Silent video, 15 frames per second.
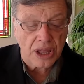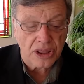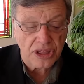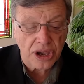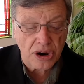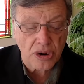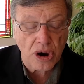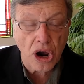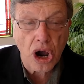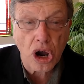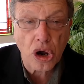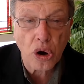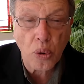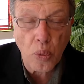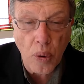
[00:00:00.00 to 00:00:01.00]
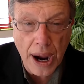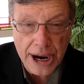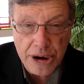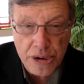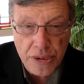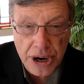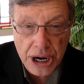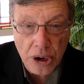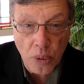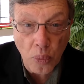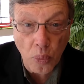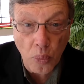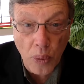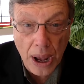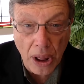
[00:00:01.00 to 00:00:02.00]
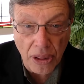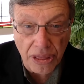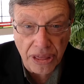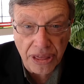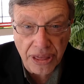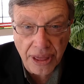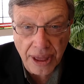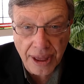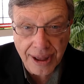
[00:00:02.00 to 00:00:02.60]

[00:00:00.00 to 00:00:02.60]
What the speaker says: they're acquiring wealth.